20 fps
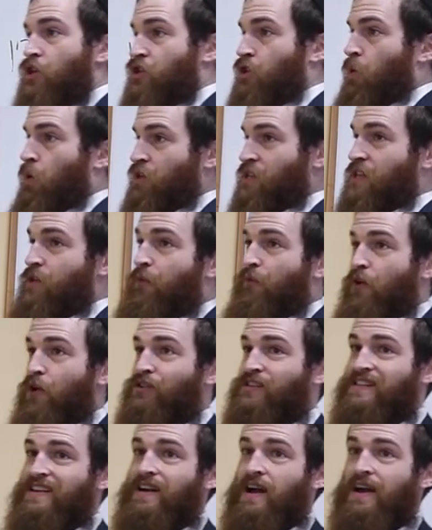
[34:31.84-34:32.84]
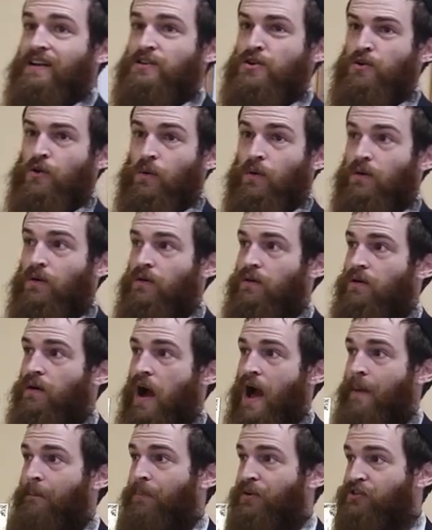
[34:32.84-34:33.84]
So what's the first thing I do?
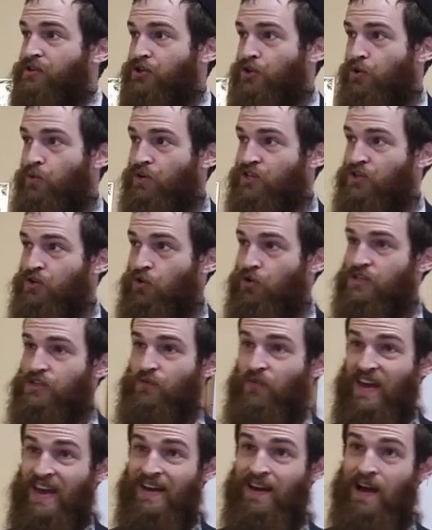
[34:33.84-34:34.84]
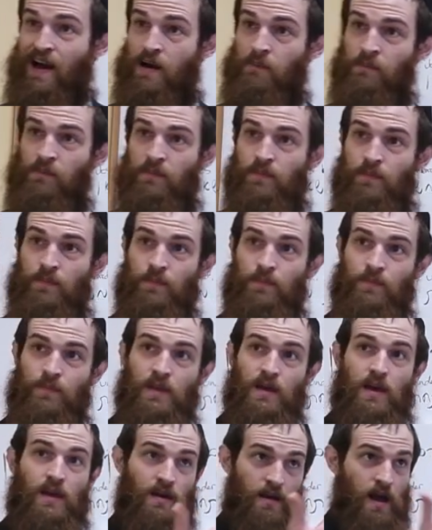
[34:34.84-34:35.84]
I pursue a source of income.
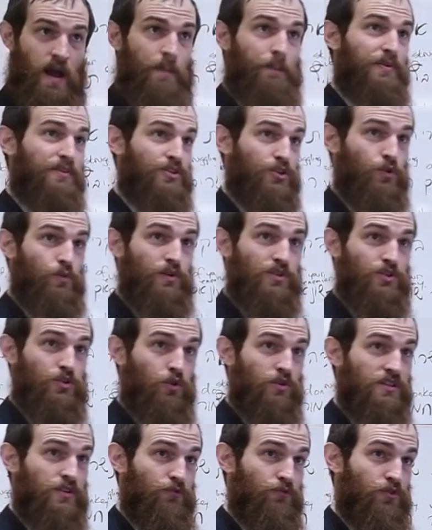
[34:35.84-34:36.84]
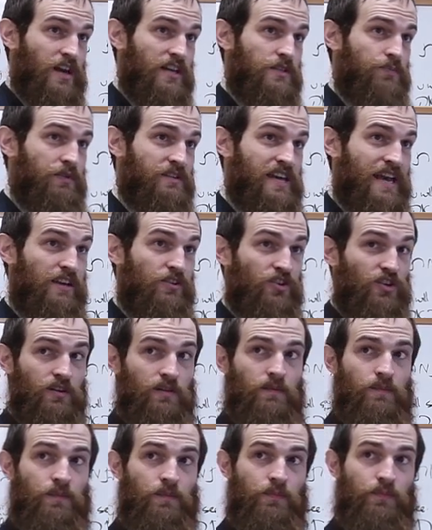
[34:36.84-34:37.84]
I pursue a source of
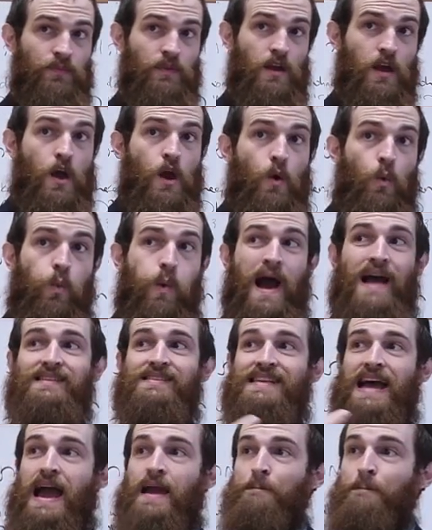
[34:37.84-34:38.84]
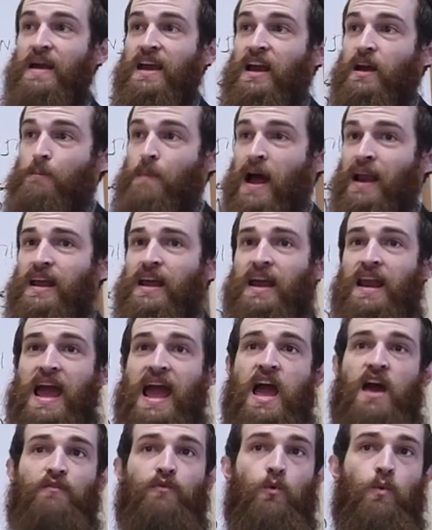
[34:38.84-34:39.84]
transportation. Once I make money and
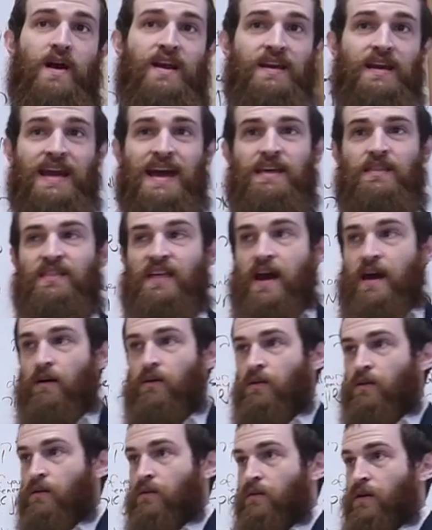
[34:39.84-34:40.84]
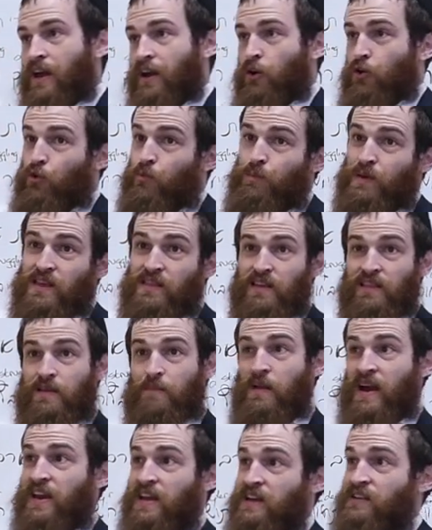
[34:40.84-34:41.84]
I have a way to get there, it could be that
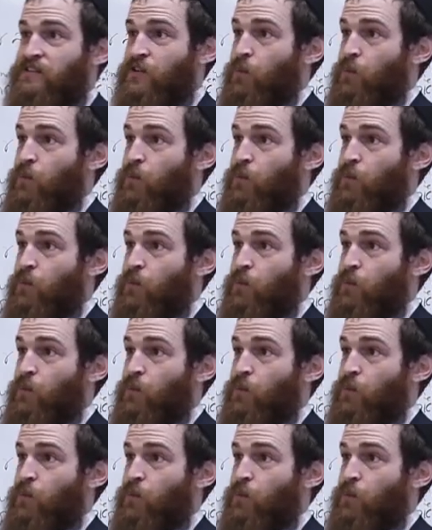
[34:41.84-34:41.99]
the money